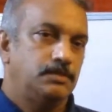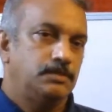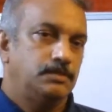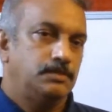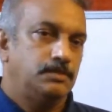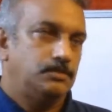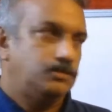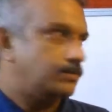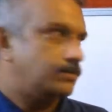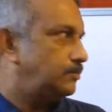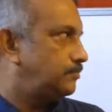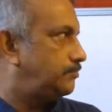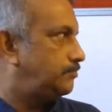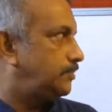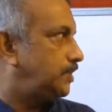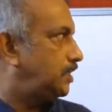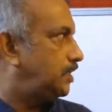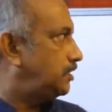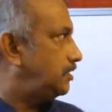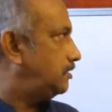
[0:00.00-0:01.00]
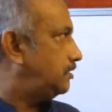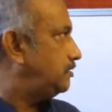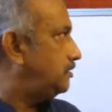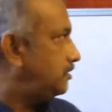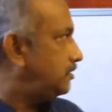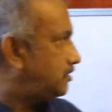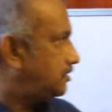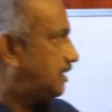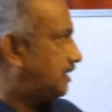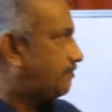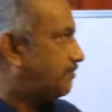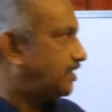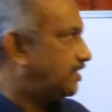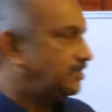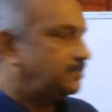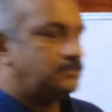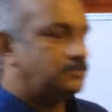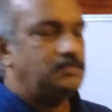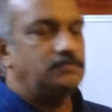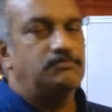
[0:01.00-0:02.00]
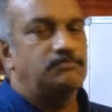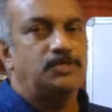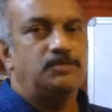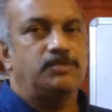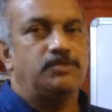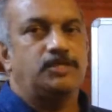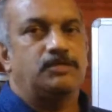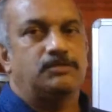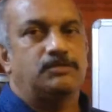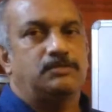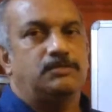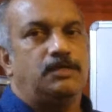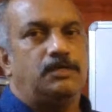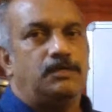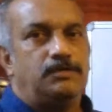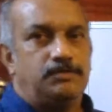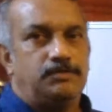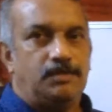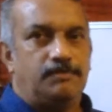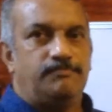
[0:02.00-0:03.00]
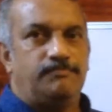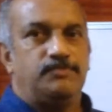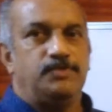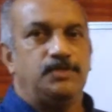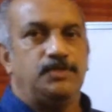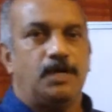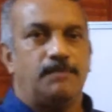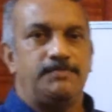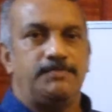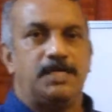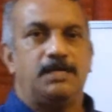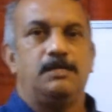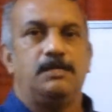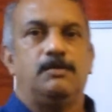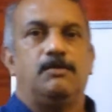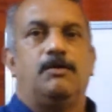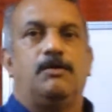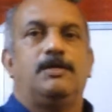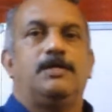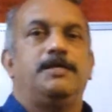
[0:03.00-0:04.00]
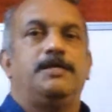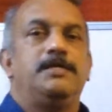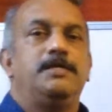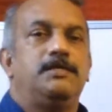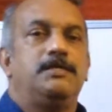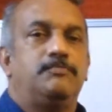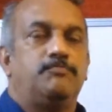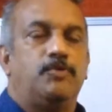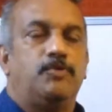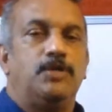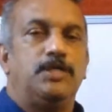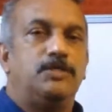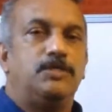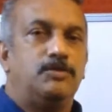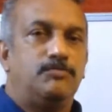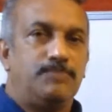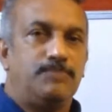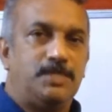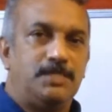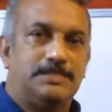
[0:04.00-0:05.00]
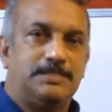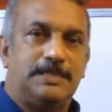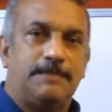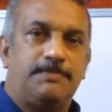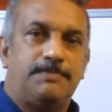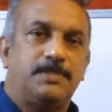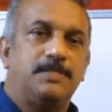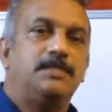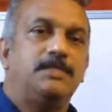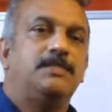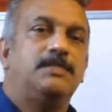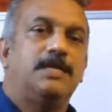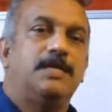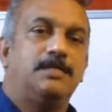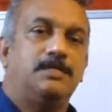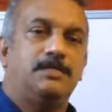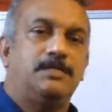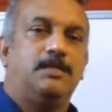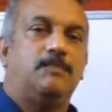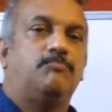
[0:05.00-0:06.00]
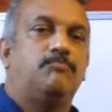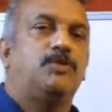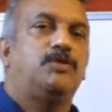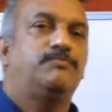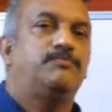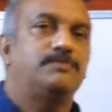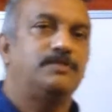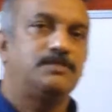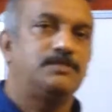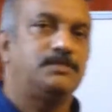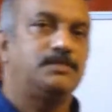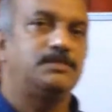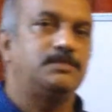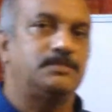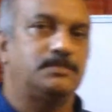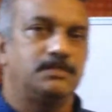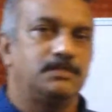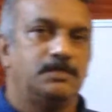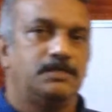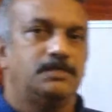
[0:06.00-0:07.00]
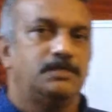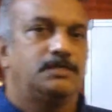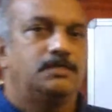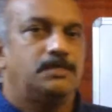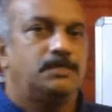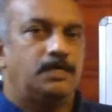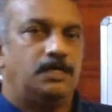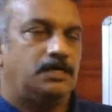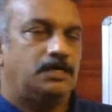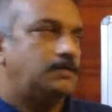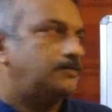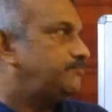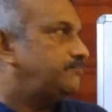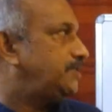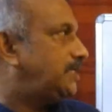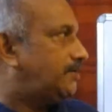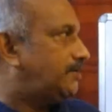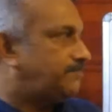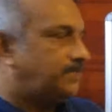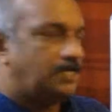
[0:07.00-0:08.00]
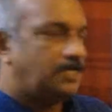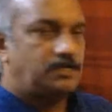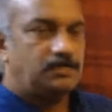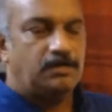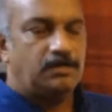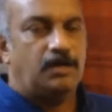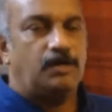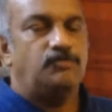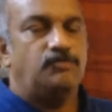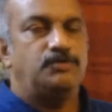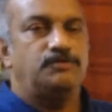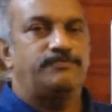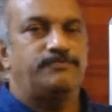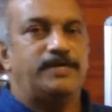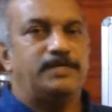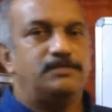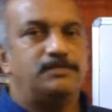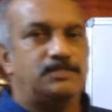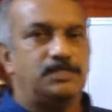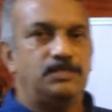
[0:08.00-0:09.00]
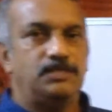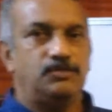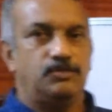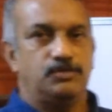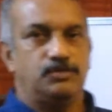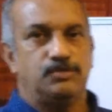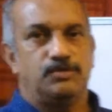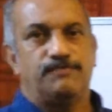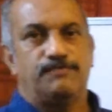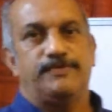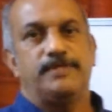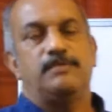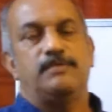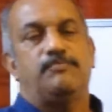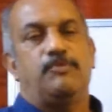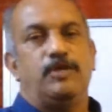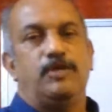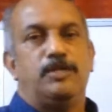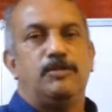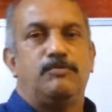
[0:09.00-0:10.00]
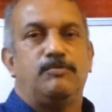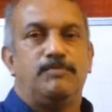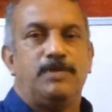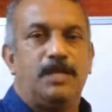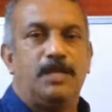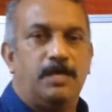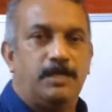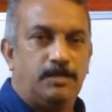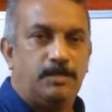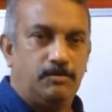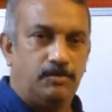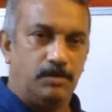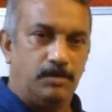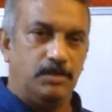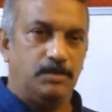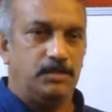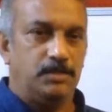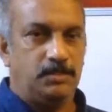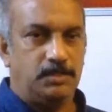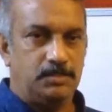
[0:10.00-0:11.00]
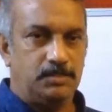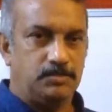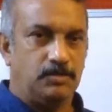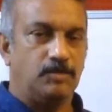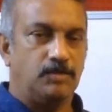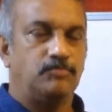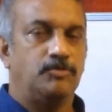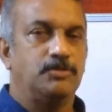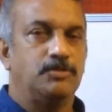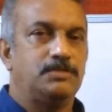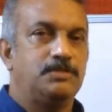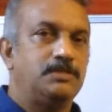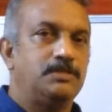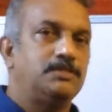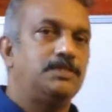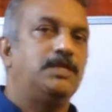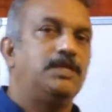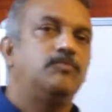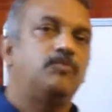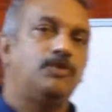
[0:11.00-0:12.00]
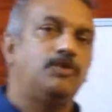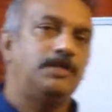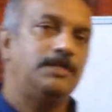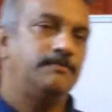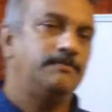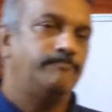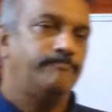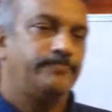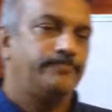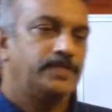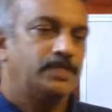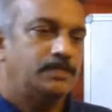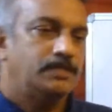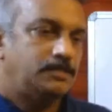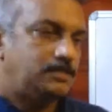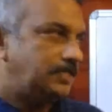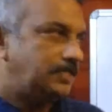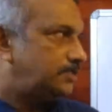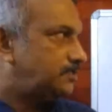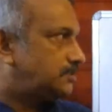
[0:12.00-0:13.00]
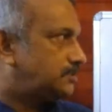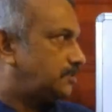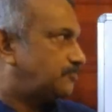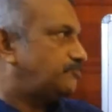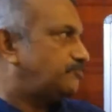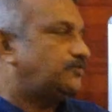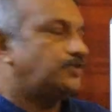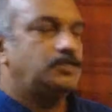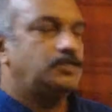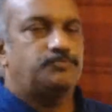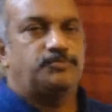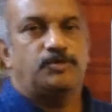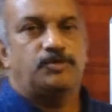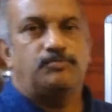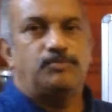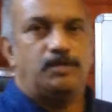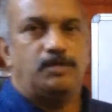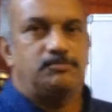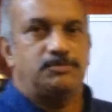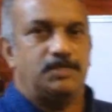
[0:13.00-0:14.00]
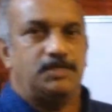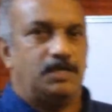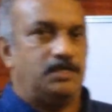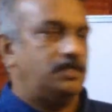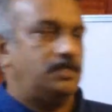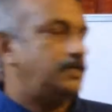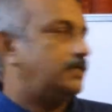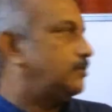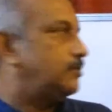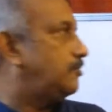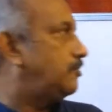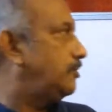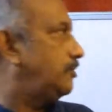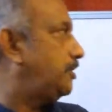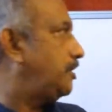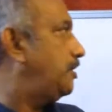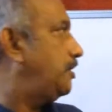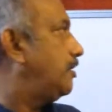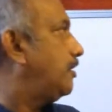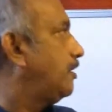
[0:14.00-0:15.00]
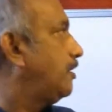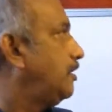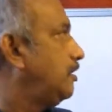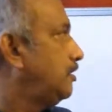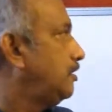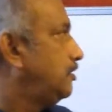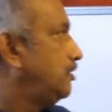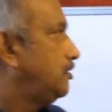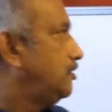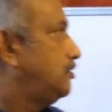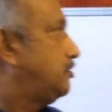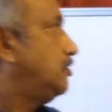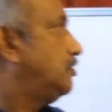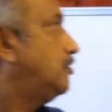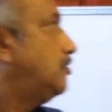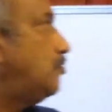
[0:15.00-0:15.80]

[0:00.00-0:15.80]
So this chapter is simple because you have done already polynomial chapter. In that number of questions we have done how to find zeros of a polynomial and all. It is almost the same only. Then some word problems are there. Okay. So